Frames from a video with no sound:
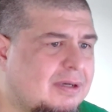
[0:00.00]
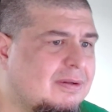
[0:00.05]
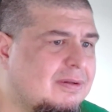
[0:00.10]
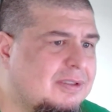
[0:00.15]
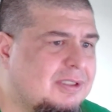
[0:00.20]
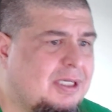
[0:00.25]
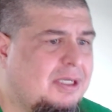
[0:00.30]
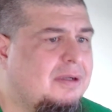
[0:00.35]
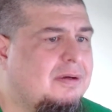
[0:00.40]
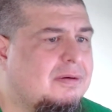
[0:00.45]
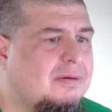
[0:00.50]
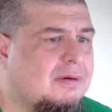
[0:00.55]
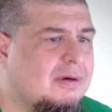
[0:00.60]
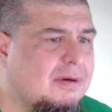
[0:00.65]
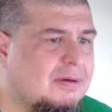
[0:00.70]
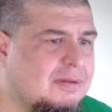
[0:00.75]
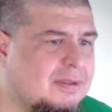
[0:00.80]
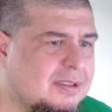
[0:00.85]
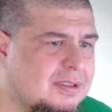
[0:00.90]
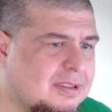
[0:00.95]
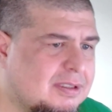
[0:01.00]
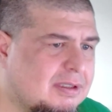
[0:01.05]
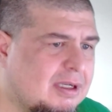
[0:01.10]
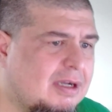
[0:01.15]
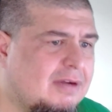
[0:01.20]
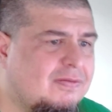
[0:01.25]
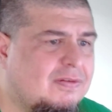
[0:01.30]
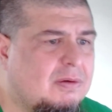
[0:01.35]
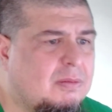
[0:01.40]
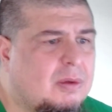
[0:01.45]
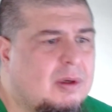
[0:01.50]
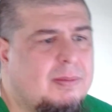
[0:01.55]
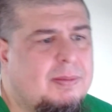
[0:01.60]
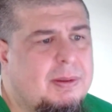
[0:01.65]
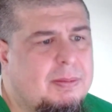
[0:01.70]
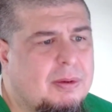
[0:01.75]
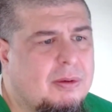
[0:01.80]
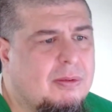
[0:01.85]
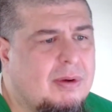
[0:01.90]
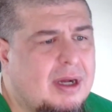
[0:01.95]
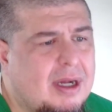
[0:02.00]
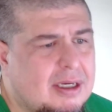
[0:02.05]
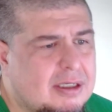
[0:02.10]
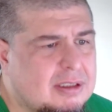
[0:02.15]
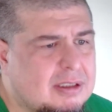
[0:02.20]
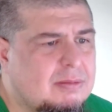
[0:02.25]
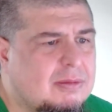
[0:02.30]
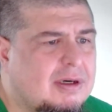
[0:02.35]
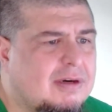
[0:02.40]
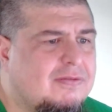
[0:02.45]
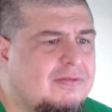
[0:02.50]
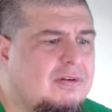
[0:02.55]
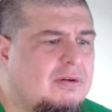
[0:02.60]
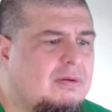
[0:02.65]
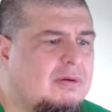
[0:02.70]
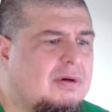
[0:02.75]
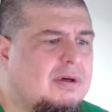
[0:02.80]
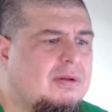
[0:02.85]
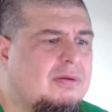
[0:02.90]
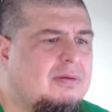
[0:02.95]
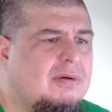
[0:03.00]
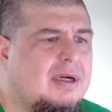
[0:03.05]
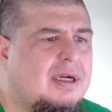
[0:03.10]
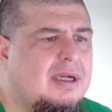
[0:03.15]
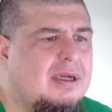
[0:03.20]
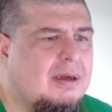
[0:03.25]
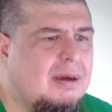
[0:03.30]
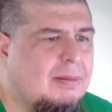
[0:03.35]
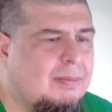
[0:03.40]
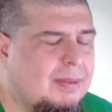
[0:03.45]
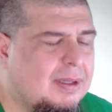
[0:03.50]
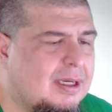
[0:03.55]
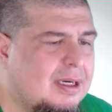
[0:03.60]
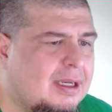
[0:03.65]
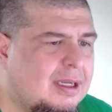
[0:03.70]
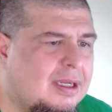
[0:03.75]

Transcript: channel growth and stuff, and more people watch, and more feel worthwhile. But,